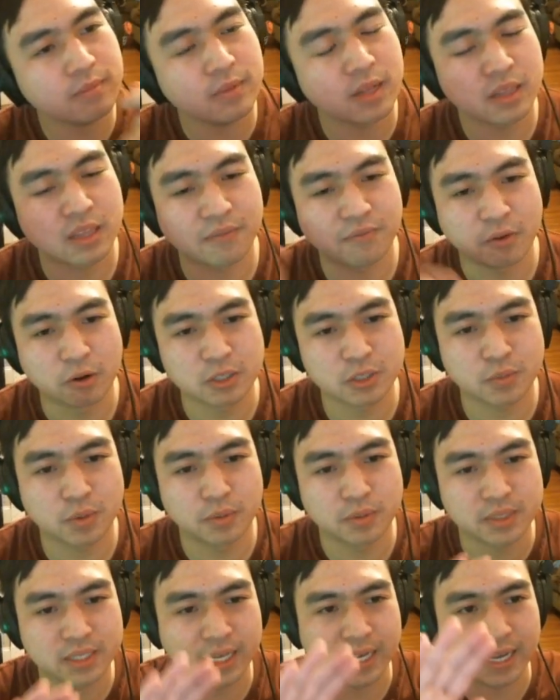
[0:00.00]
the first one
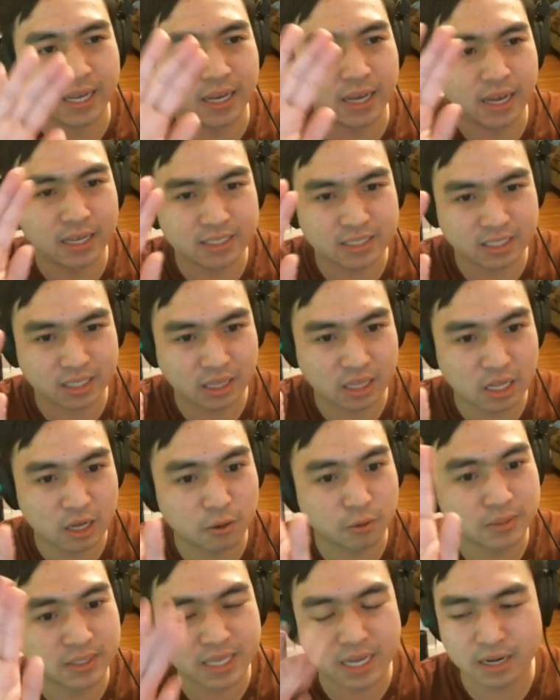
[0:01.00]
was like a
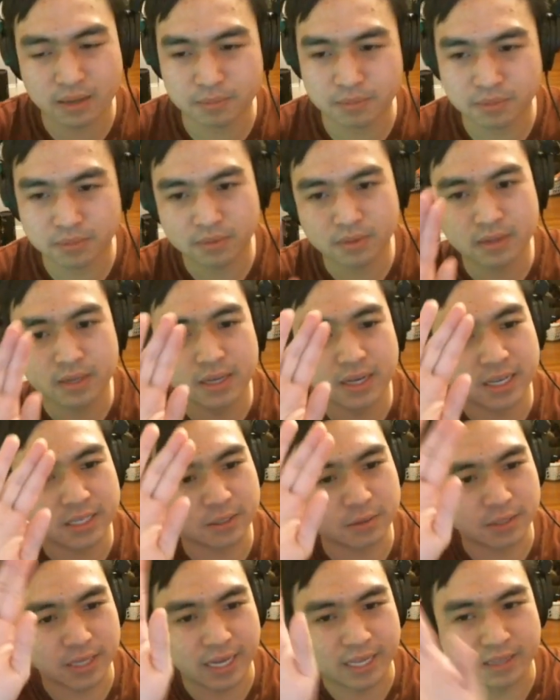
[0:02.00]
slow setup
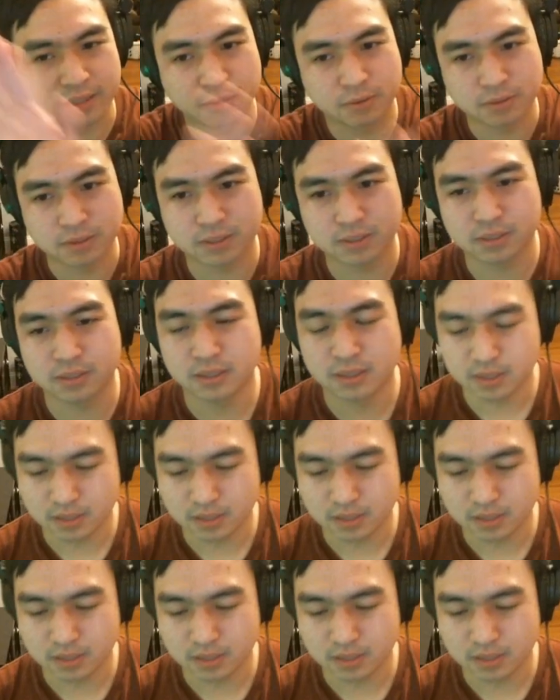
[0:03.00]
because it's 8th notes.